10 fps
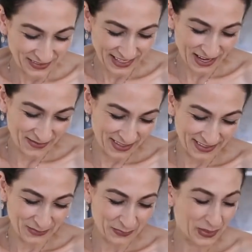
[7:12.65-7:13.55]
I
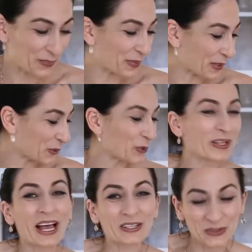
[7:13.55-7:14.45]
mean, people who
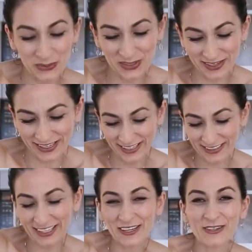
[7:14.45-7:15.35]
like to
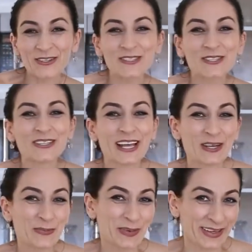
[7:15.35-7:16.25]
drink, they also
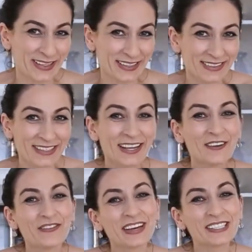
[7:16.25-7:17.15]
like pickled
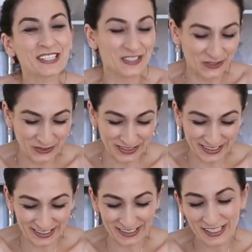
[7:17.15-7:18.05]
veggies or
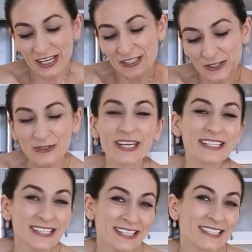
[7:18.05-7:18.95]
greens, so they
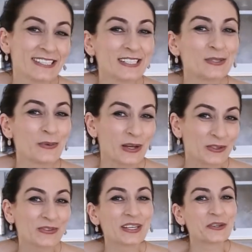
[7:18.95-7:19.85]
say this is one
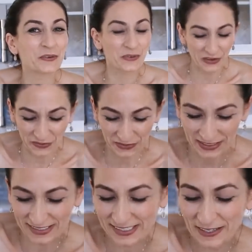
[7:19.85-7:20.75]
of their
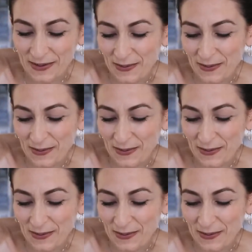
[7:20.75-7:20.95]
favorites.